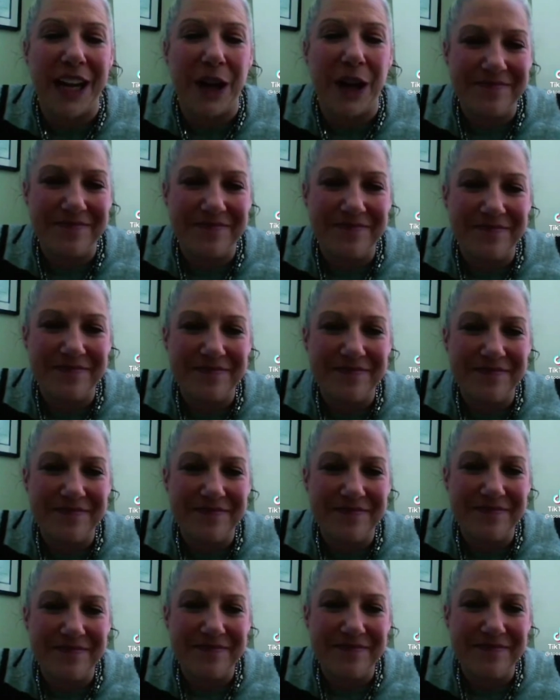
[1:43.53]

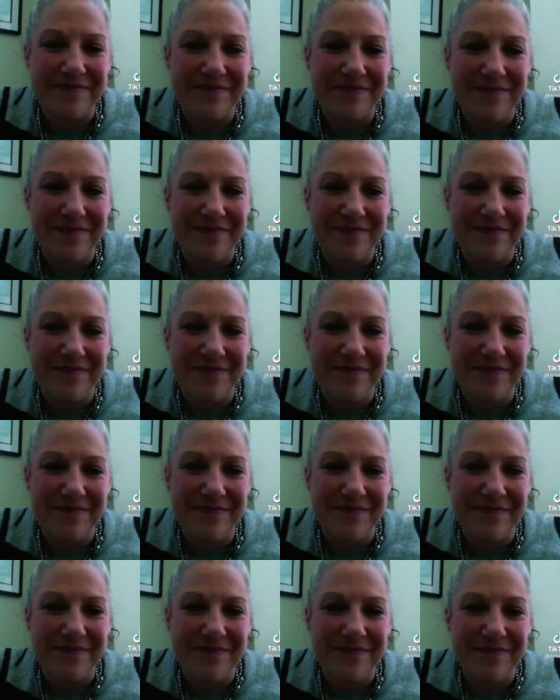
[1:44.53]

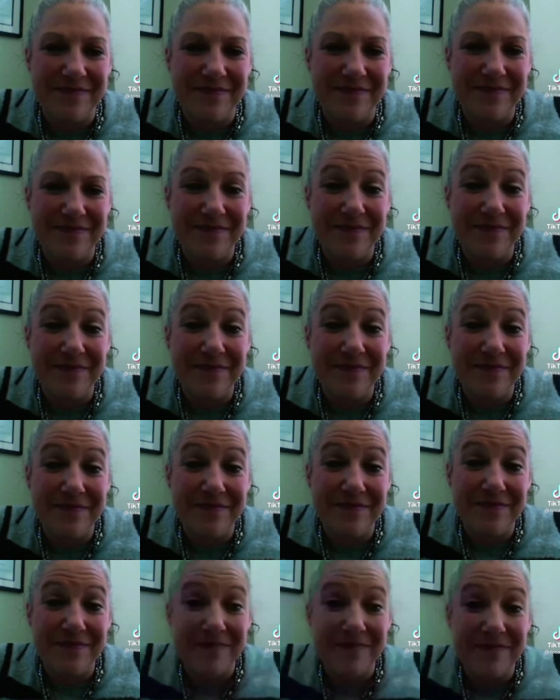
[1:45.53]

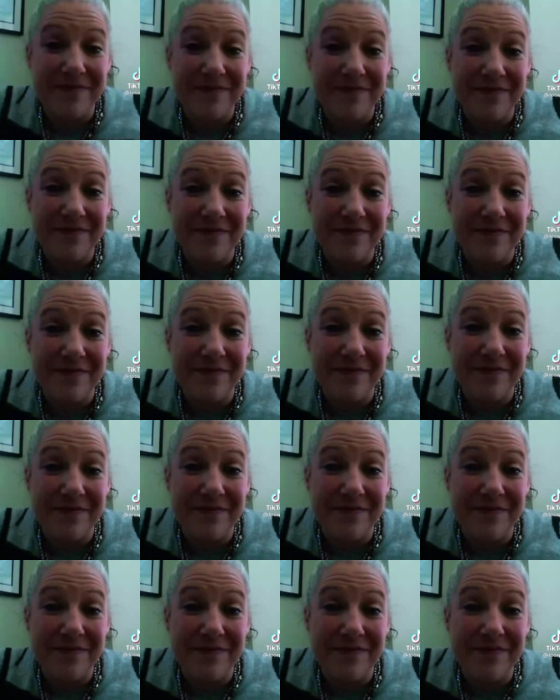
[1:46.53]

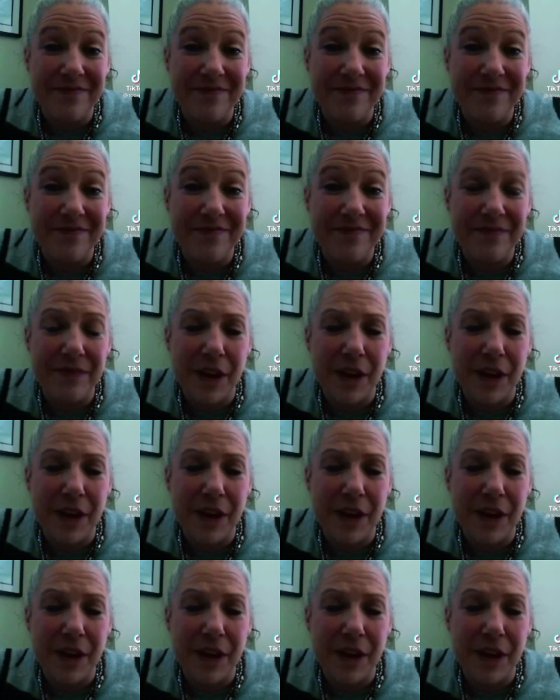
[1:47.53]
[no speech]